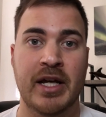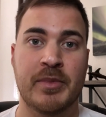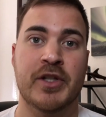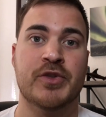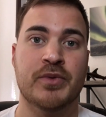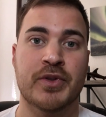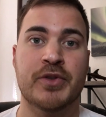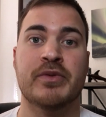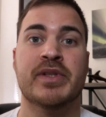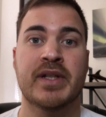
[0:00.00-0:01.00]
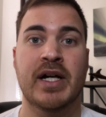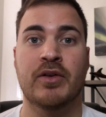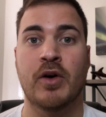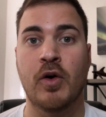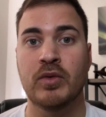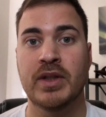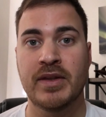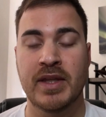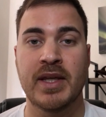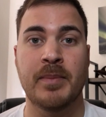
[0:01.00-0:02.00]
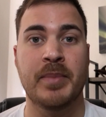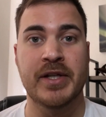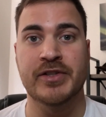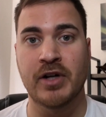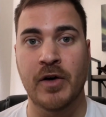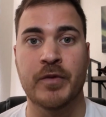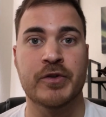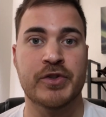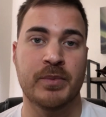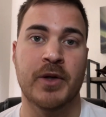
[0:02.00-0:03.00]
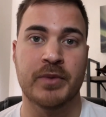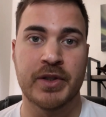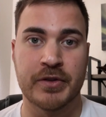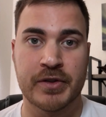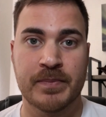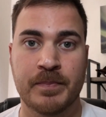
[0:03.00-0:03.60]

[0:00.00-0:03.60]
I make sure to send out only the best offers to my readers.